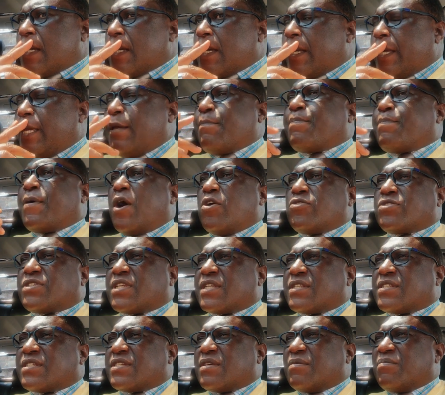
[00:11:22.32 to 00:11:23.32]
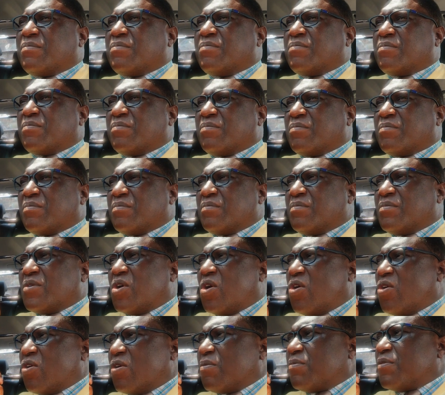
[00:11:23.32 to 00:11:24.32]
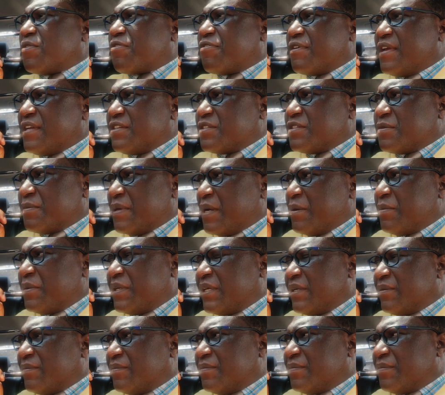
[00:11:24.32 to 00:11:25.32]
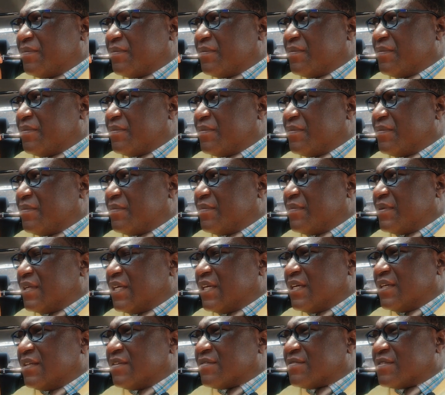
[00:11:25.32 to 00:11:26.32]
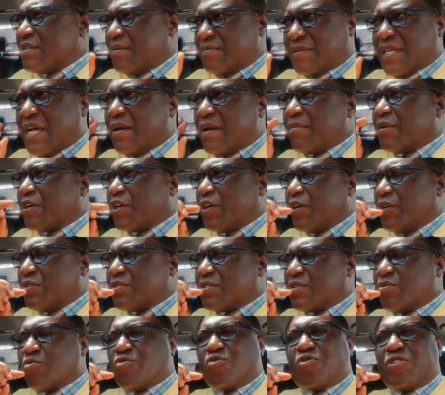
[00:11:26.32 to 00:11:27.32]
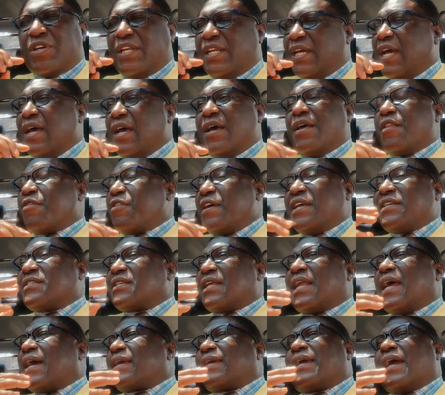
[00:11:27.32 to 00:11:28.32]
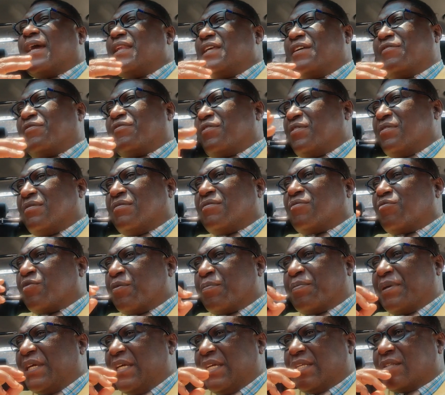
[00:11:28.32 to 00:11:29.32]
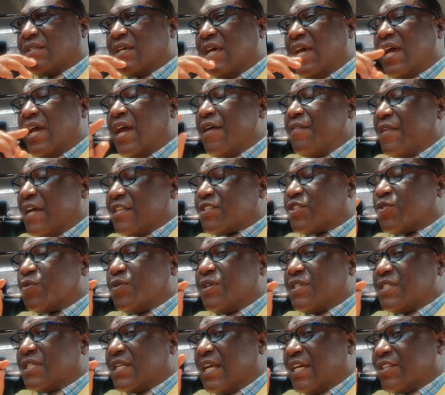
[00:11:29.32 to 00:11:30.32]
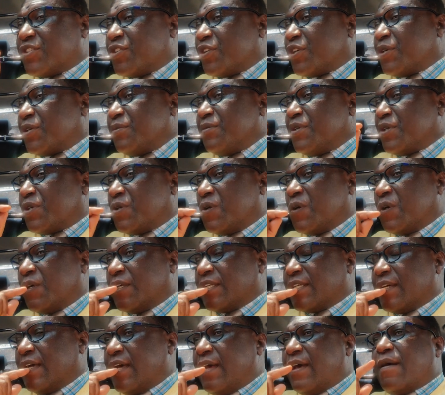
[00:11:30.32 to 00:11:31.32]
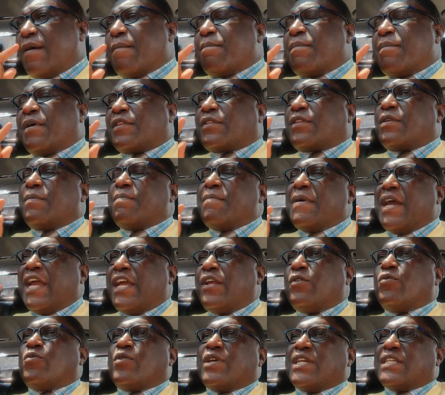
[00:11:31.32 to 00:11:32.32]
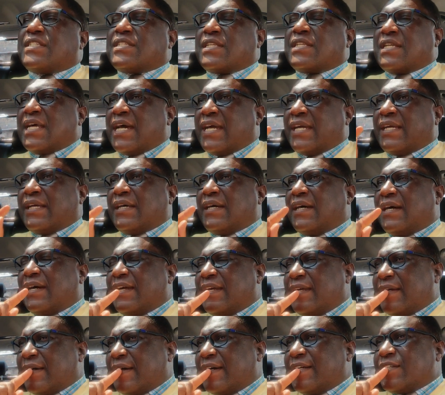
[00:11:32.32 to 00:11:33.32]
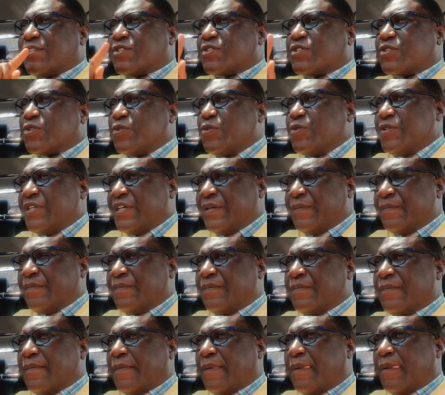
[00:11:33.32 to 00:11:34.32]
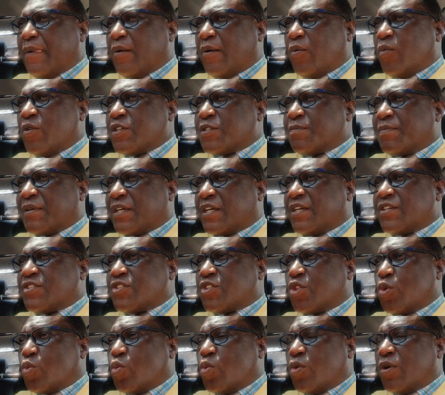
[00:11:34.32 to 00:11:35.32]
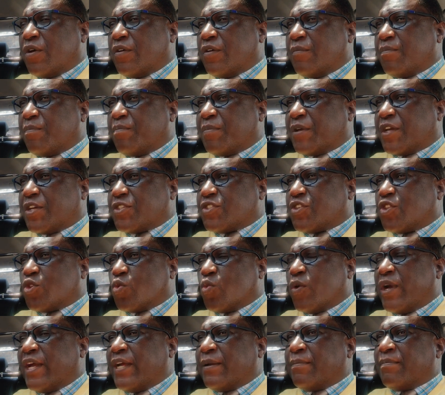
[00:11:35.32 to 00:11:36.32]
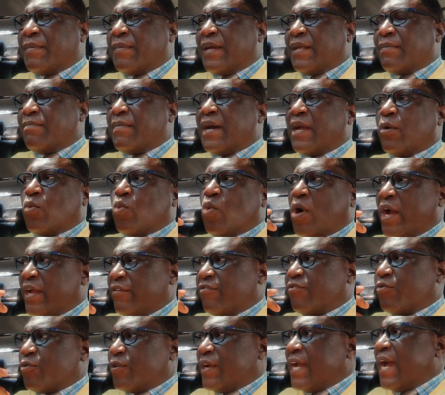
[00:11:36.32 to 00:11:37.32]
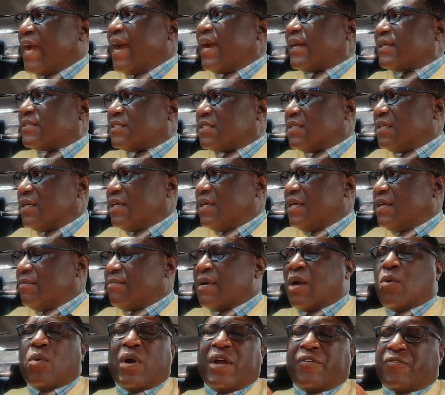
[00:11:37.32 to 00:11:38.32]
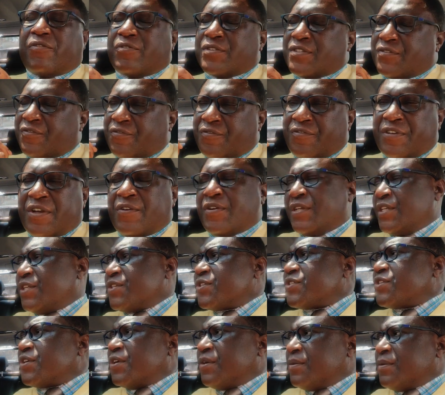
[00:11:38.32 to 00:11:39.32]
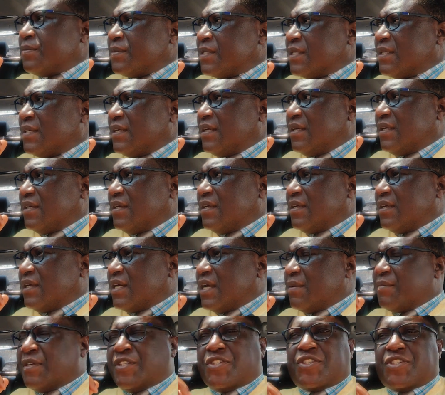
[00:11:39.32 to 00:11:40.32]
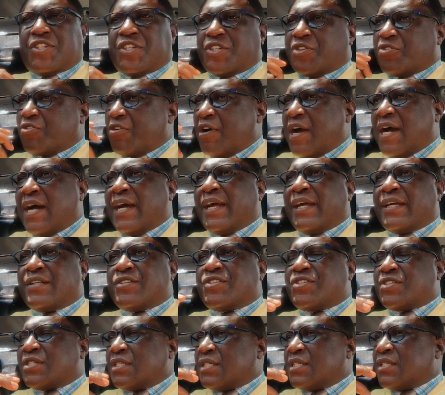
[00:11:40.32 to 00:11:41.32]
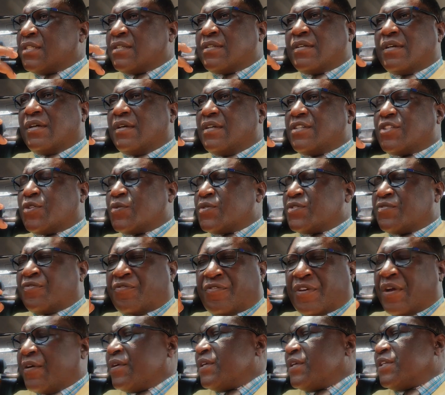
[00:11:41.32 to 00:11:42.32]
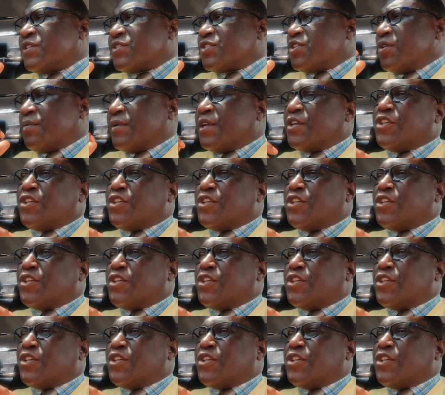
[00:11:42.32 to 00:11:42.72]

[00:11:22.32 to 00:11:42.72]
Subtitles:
He posted some horrible things about me. Some time ago, some really things that I can't even repeat, and that's the reason I took him to court. But the main reason I sued him was because of the way it made my wife react. My wife was very disturbed. I mean, she cried. She was very disturbed.